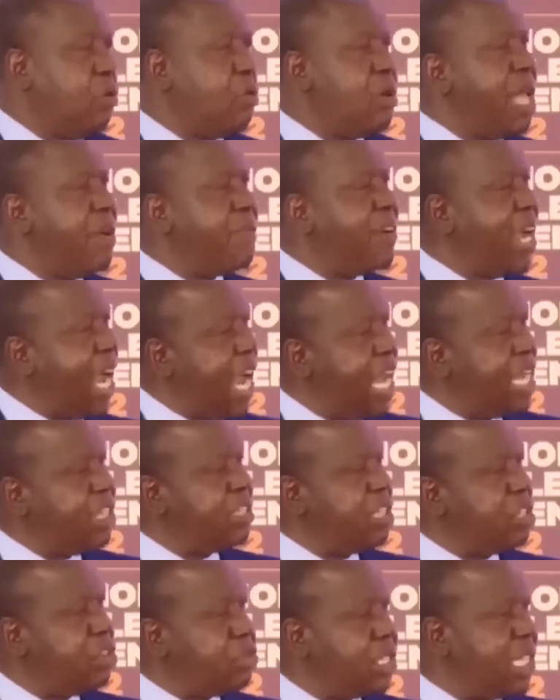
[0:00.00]
we have a
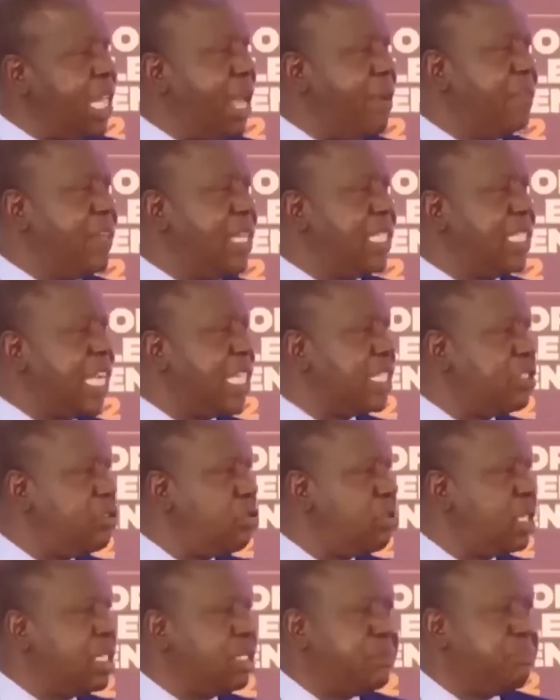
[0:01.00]
country to serve. Let us
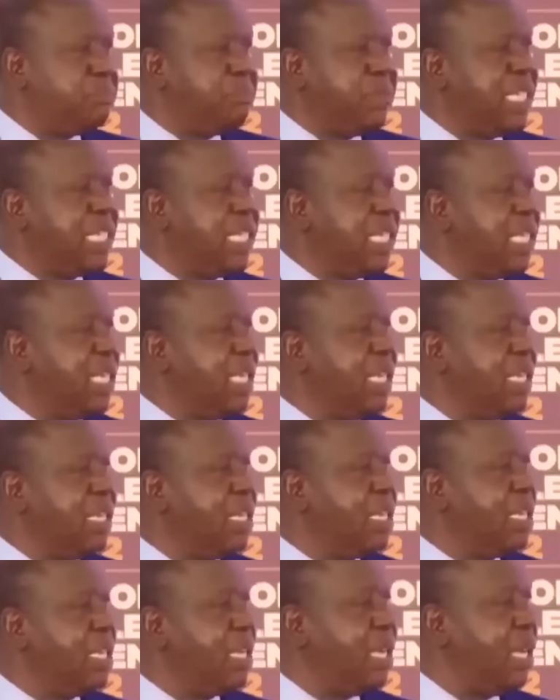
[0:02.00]
not be
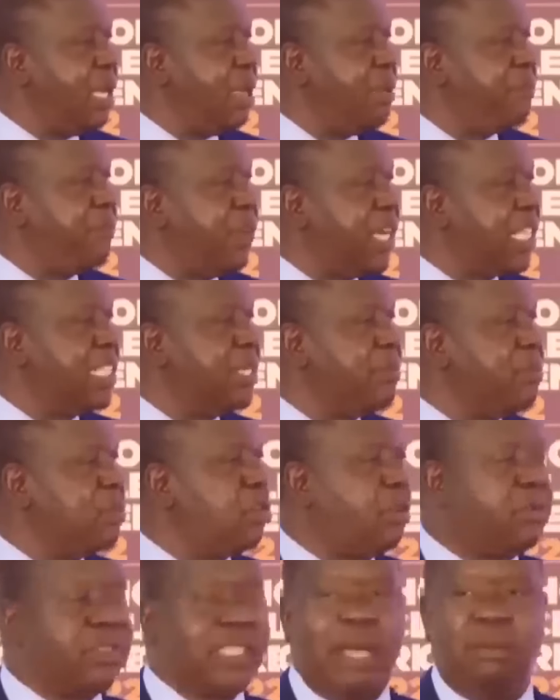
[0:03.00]

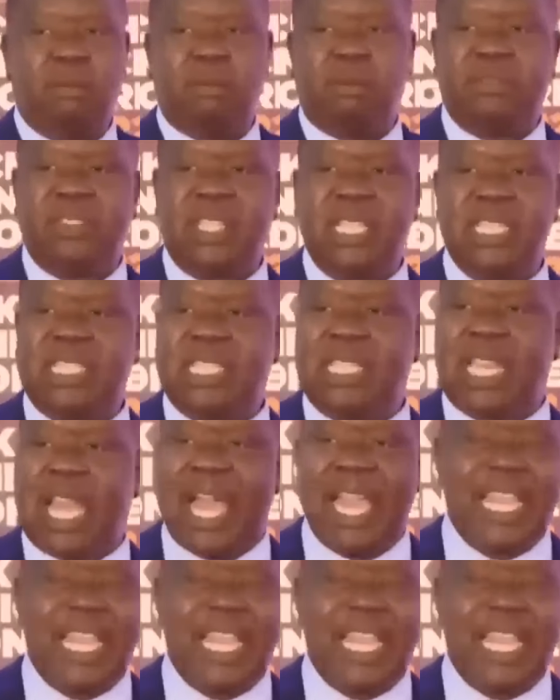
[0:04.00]
victims of some of these